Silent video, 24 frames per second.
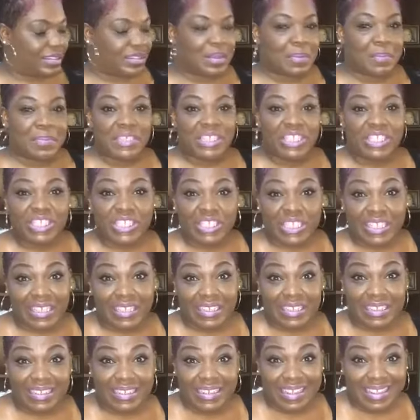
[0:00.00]

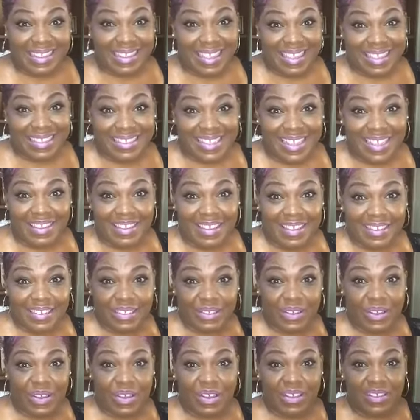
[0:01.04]
machine, as I like to
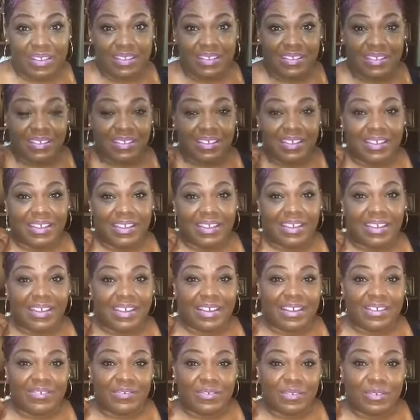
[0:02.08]
call it,
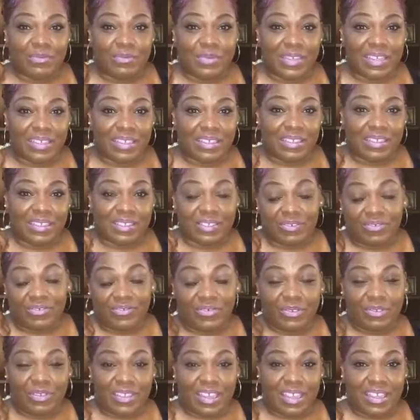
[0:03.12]
a few minutes or a few
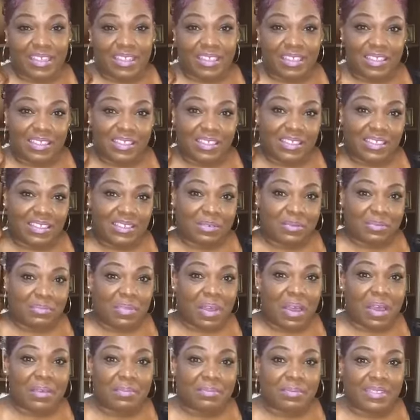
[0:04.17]
seconds to
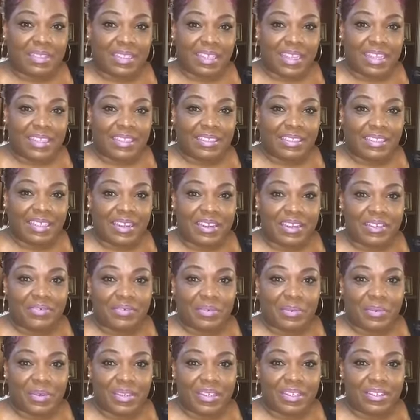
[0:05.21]
populate and let
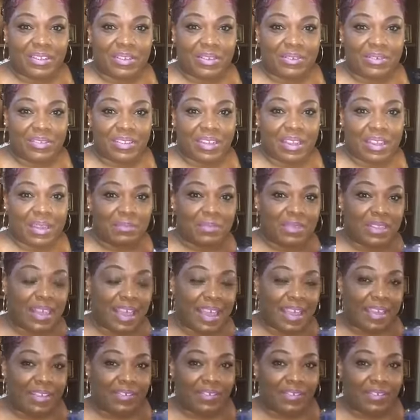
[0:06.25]
everyone know that I'm live.